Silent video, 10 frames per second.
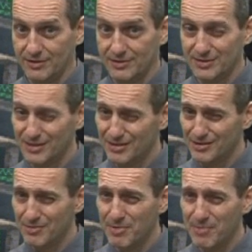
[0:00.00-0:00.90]
Is
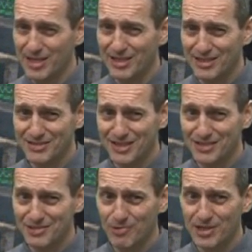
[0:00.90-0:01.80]
am I making any
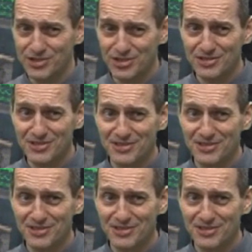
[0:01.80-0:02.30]
sense? Questions?